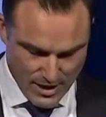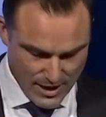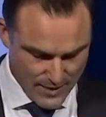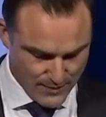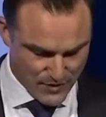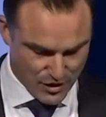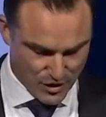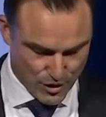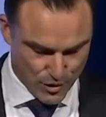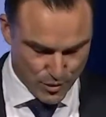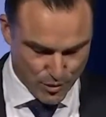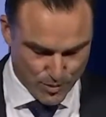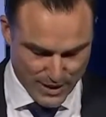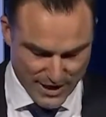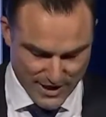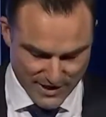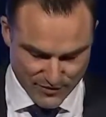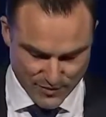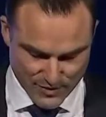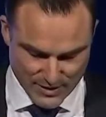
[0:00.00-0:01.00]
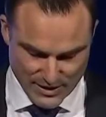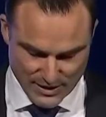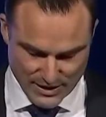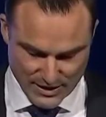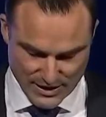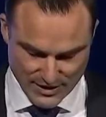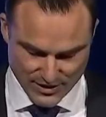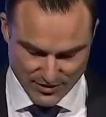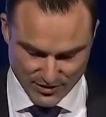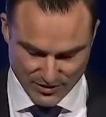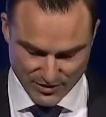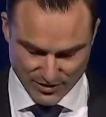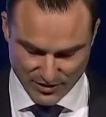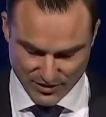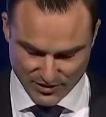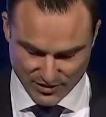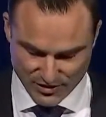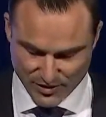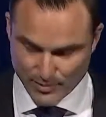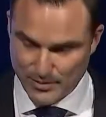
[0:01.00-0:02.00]
The cool pavement is
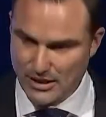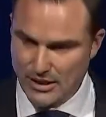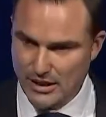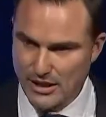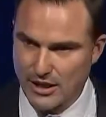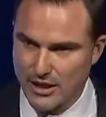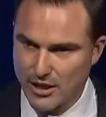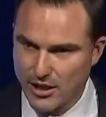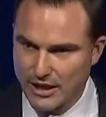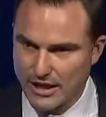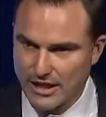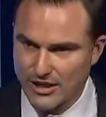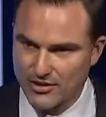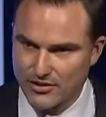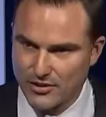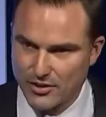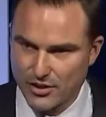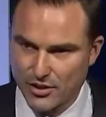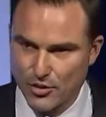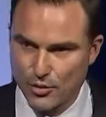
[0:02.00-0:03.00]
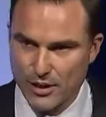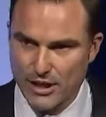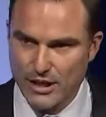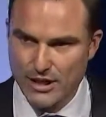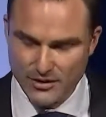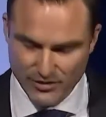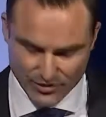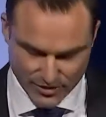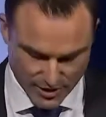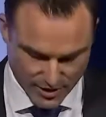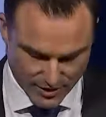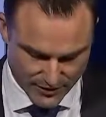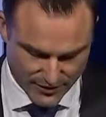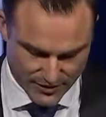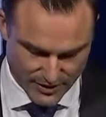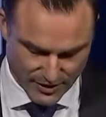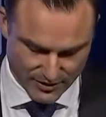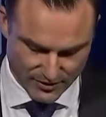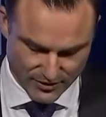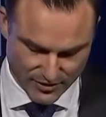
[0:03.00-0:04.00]
similar, I guess, to the greening side of
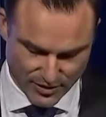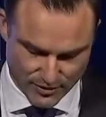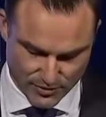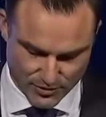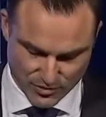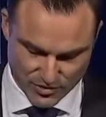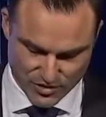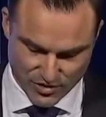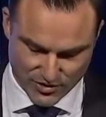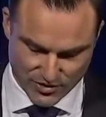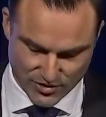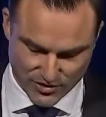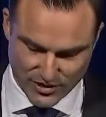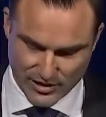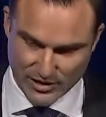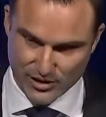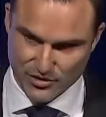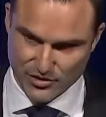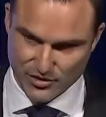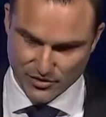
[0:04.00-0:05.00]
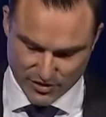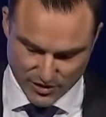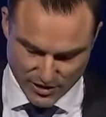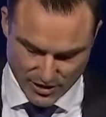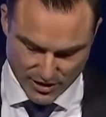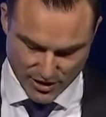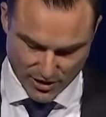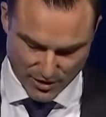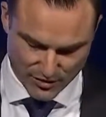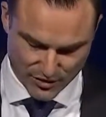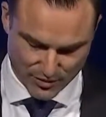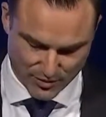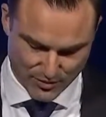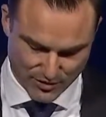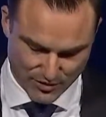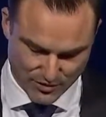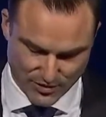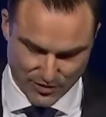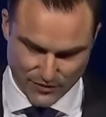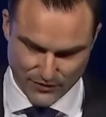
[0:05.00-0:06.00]
things. So it reduces electricity costs
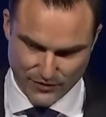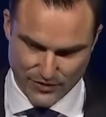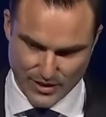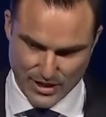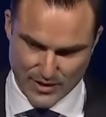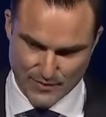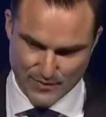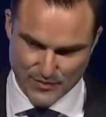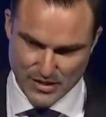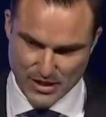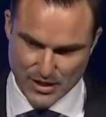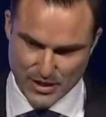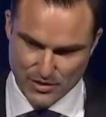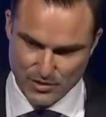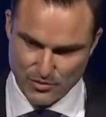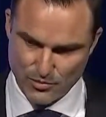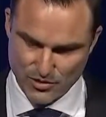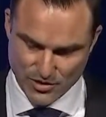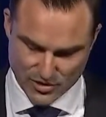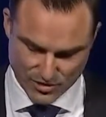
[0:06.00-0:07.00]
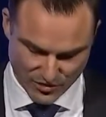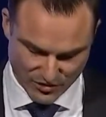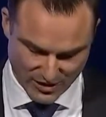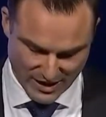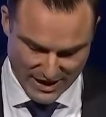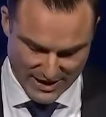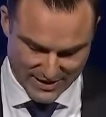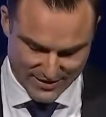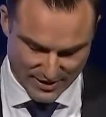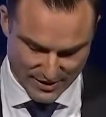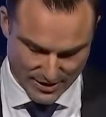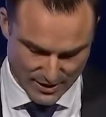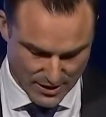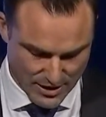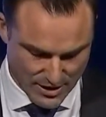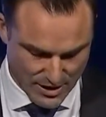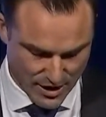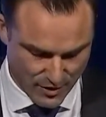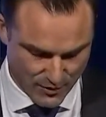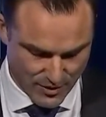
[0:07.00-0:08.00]
because of the reduced heating
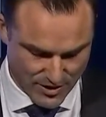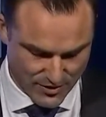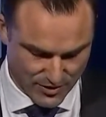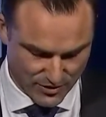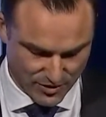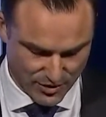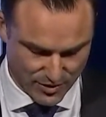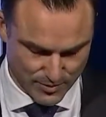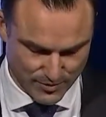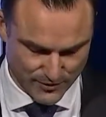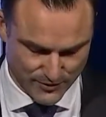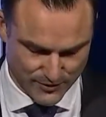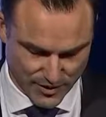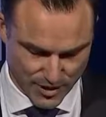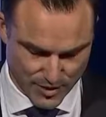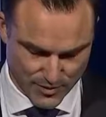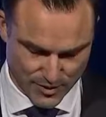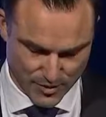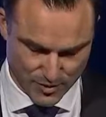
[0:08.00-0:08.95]
around the terminal environment.